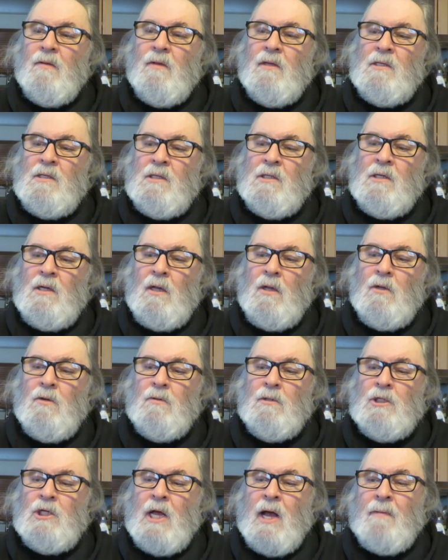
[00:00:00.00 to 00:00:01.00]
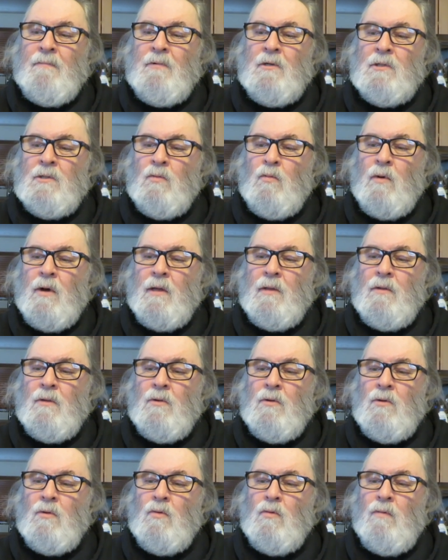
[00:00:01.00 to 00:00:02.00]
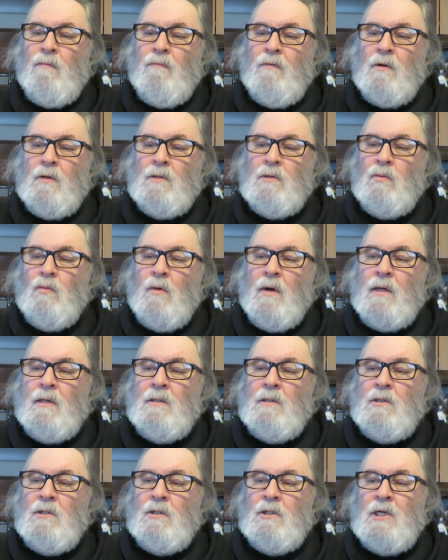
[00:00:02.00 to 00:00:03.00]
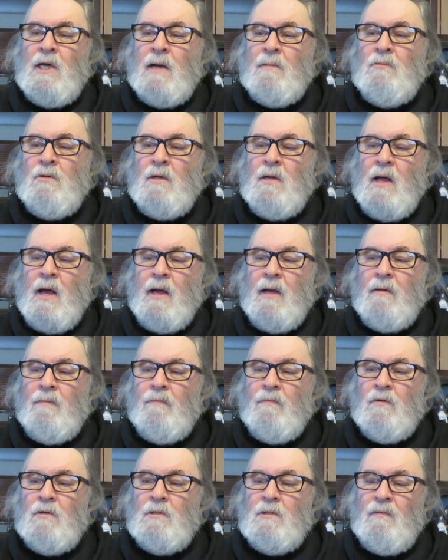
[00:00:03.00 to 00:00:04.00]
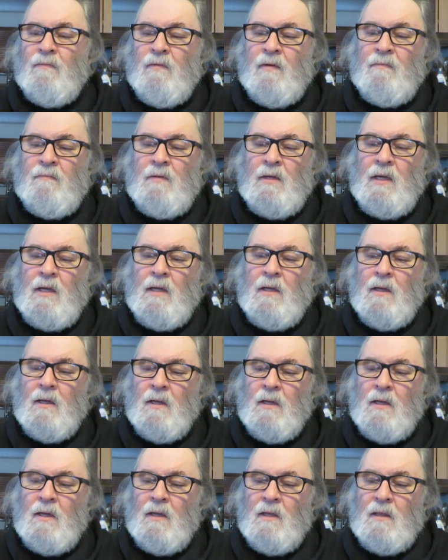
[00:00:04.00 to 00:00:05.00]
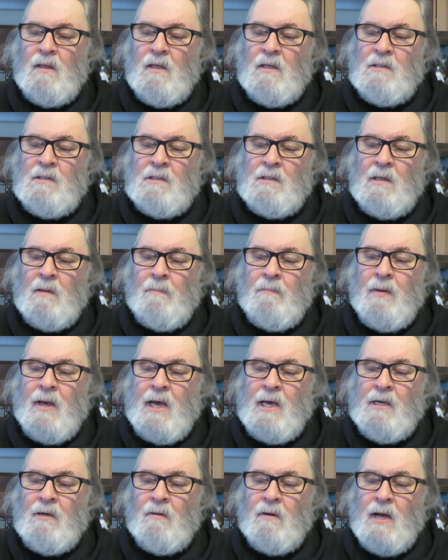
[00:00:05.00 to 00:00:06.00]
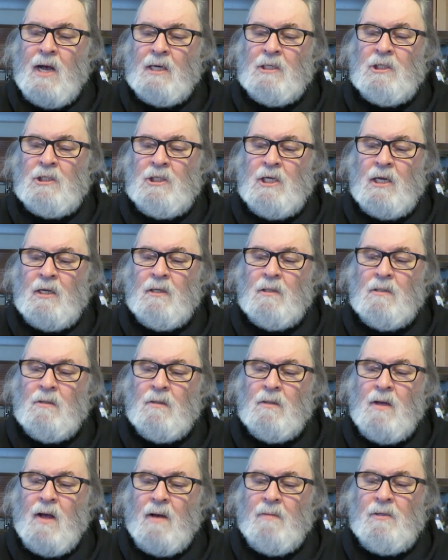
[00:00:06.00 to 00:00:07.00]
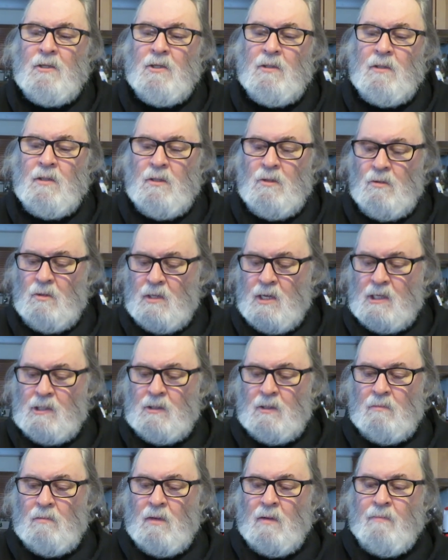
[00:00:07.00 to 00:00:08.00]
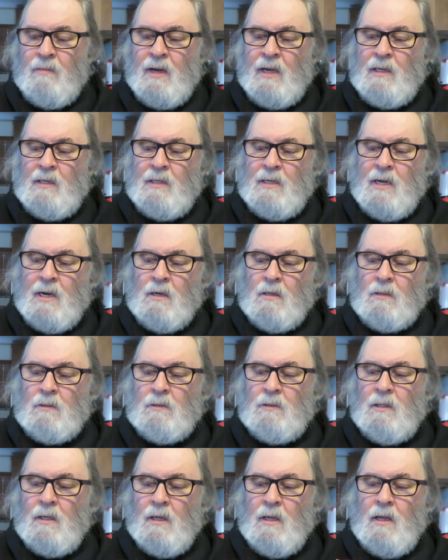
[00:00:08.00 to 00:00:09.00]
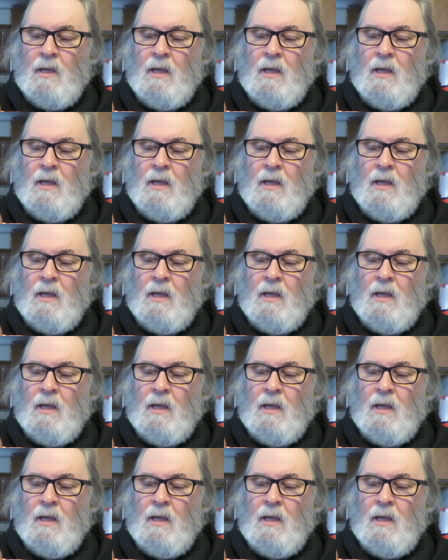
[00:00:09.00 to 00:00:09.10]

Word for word: This is Luke chapters 1 through verse 1 to chapter 9, verse 50. This is a Baker exegetical commentary of the New Testament by Darrell